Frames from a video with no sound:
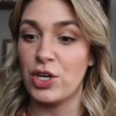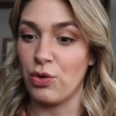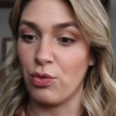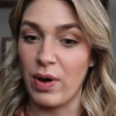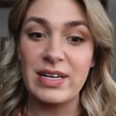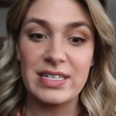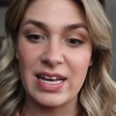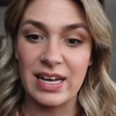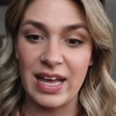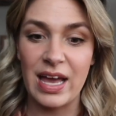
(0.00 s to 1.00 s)
you're
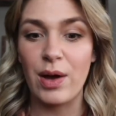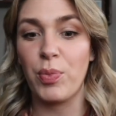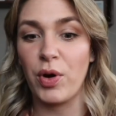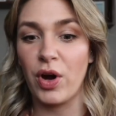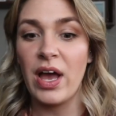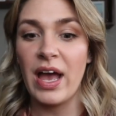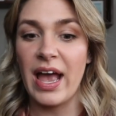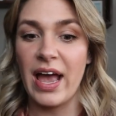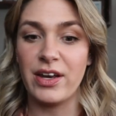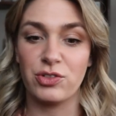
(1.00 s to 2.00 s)
renting a camper,
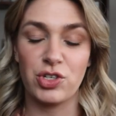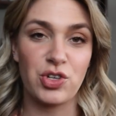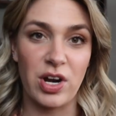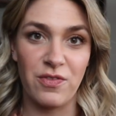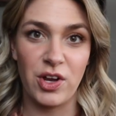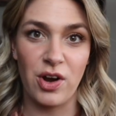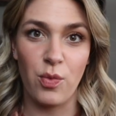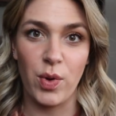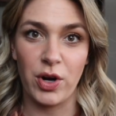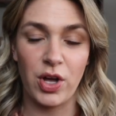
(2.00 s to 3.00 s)
and you're just trying to figure
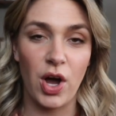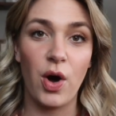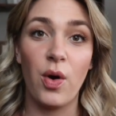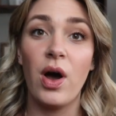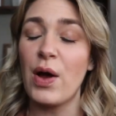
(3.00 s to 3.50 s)
out where to go.